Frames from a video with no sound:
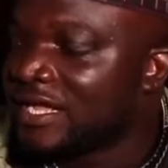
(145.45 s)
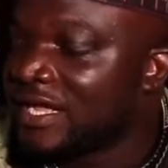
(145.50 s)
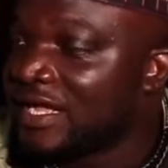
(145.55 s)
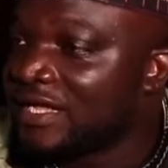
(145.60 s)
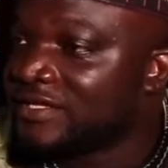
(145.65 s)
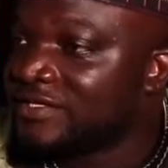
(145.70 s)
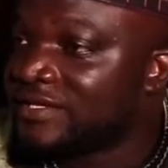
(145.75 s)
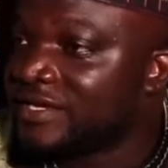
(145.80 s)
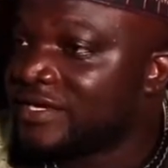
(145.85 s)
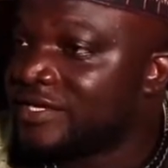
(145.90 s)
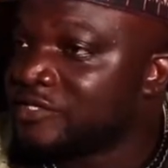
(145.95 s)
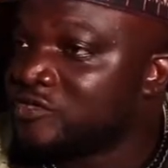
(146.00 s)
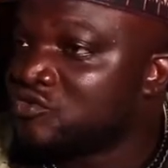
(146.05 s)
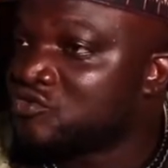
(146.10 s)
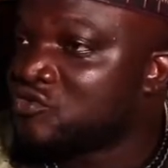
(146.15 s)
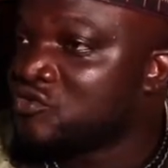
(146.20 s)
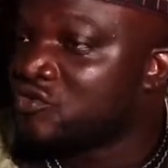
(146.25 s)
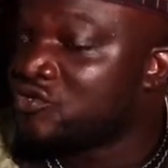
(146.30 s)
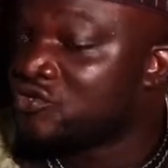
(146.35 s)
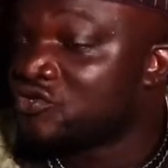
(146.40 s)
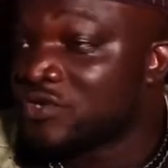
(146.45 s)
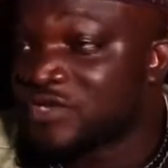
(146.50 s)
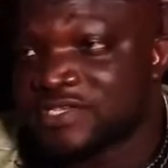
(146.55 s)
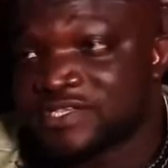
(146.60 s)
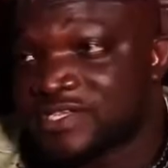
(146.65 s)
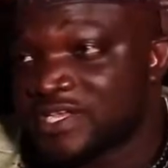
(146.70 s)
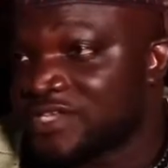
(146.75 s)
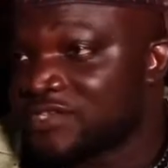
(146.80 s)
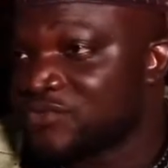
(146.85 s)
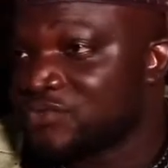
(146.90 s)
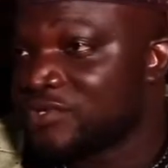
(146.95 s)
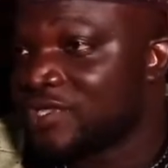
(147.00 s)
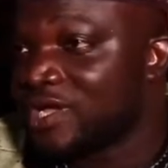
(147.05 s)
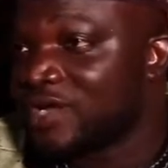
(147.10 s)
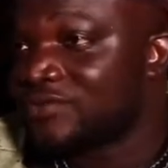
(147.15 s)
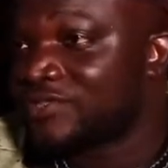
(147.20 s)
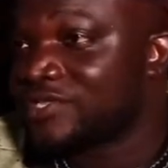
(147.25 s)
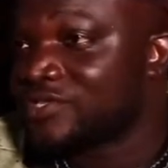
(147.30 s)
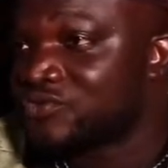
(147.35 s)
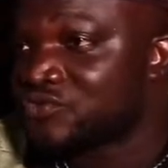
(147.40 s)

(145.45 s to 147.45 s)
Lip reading: and there is no success without a